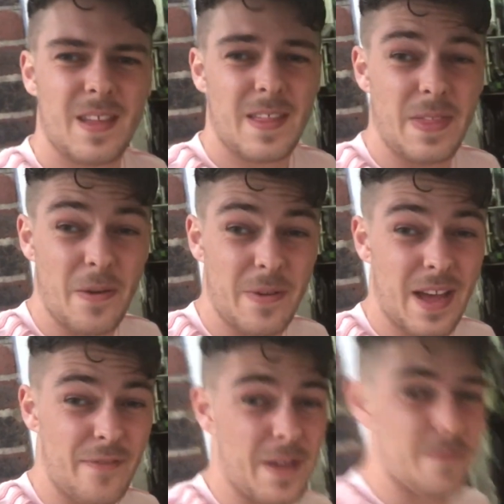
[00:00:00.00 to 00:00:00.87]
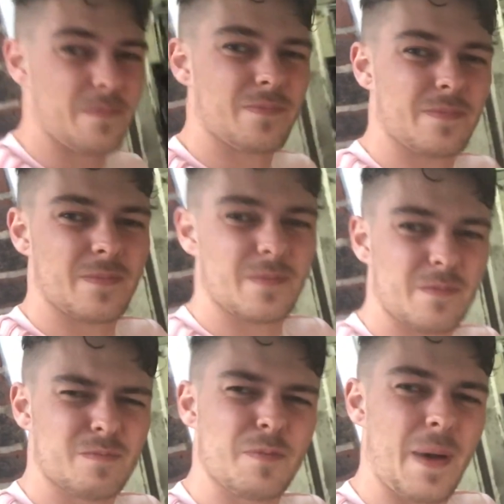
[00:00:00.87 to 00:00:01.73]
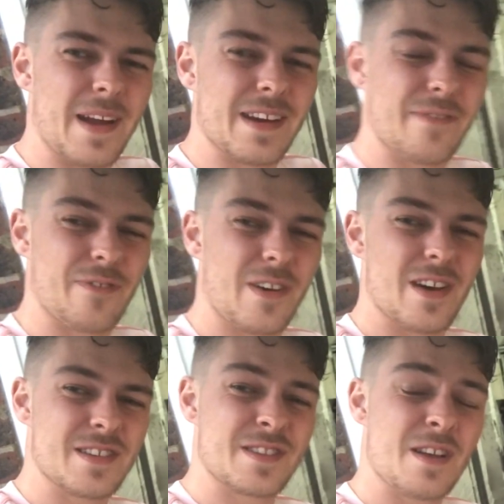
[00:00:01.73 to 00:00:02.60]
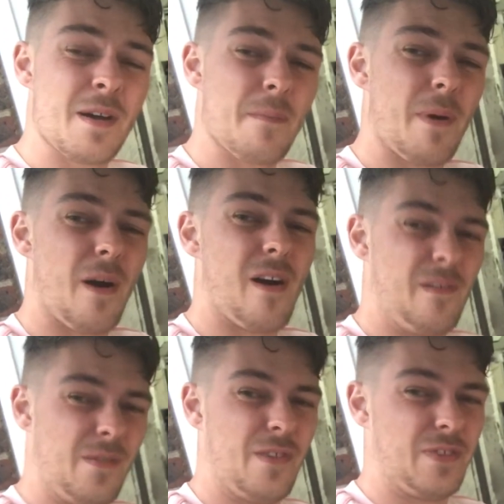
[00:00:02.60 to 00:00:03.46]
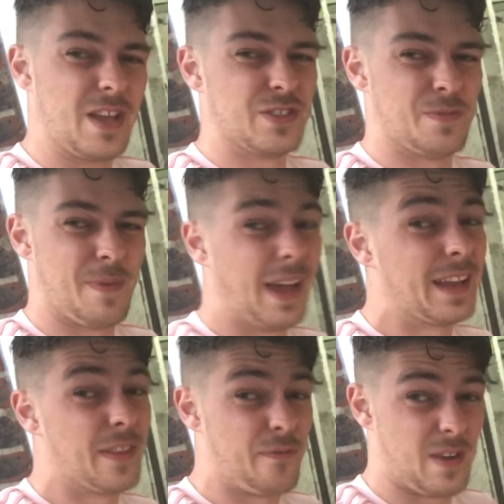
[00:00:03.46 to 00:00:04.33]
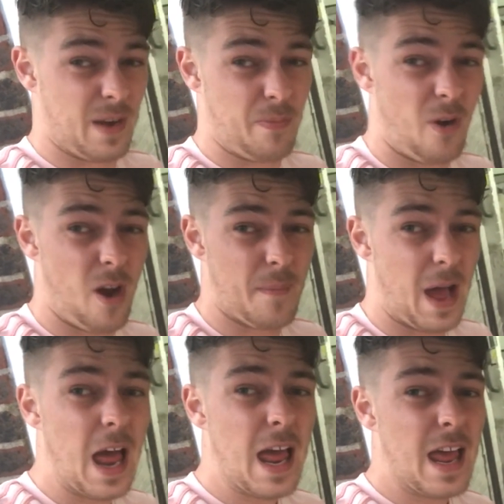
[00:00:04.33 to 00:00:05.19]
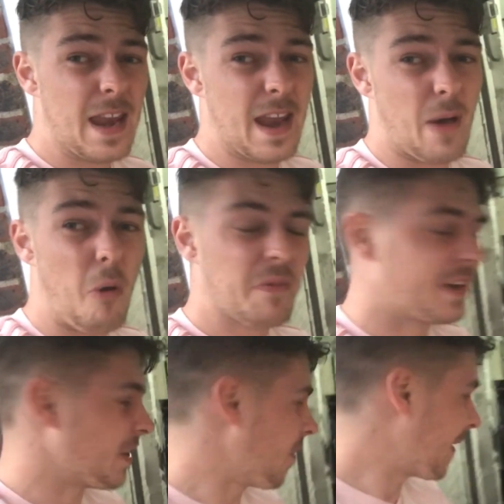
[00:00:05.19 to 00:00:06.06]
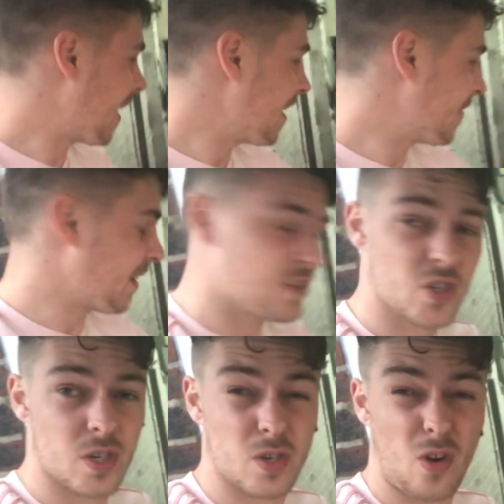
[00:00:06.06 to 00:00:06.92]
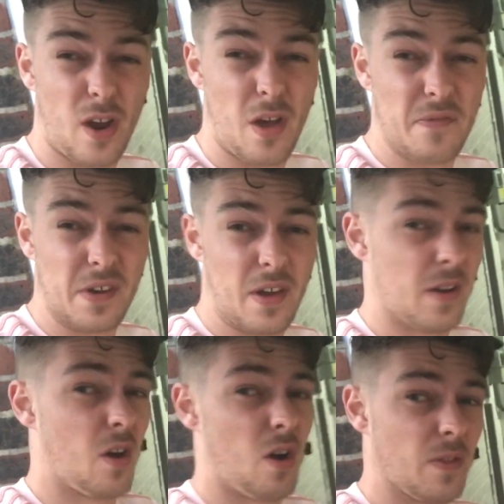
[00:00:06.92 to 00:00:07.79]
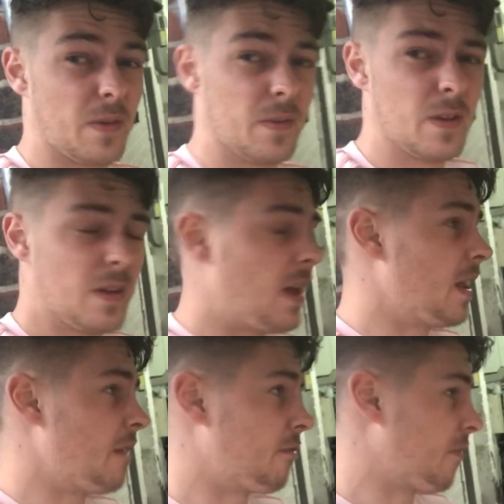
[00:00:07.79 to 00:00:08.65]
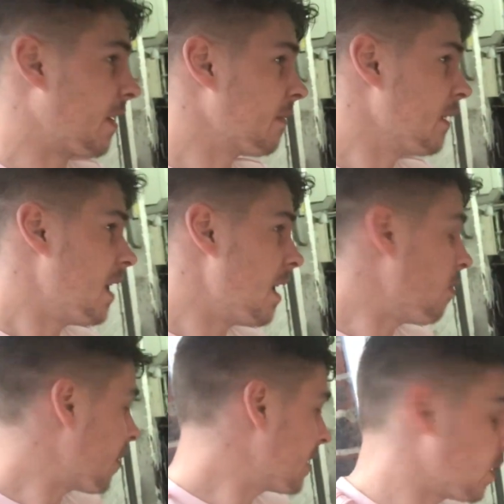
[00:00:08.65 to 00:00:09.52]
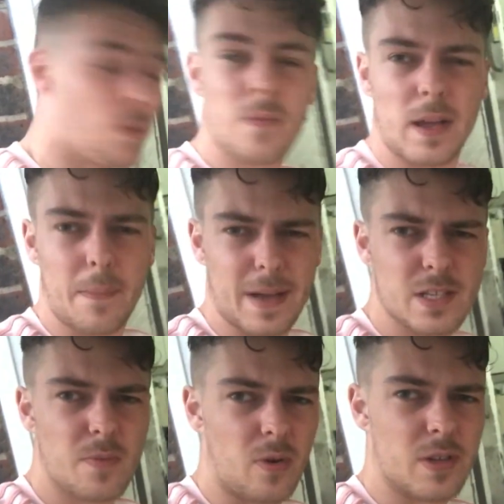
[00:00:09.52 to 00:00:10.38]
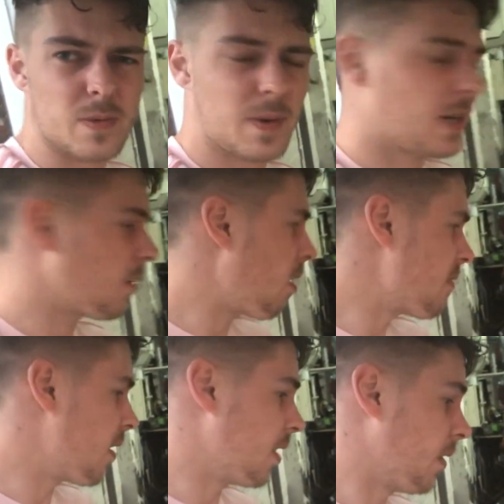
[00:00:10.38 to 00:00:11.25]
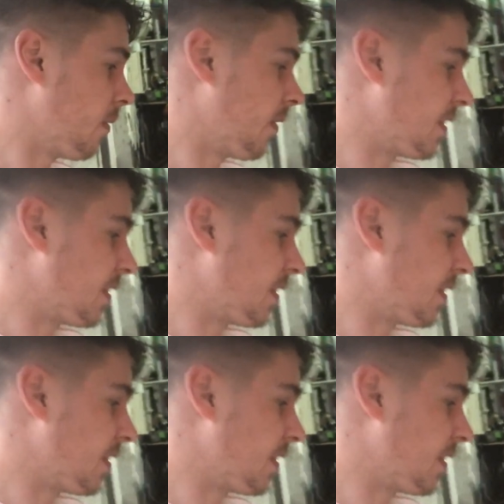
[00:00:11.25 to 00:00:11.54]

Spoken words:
There we have it. We've painted the first part of the engine bay, filler primer. Now what we're going to do, we're going to leave this dry overnight and harden everything. And what we're going to do when we come back tomorrow is we're going to go over it with a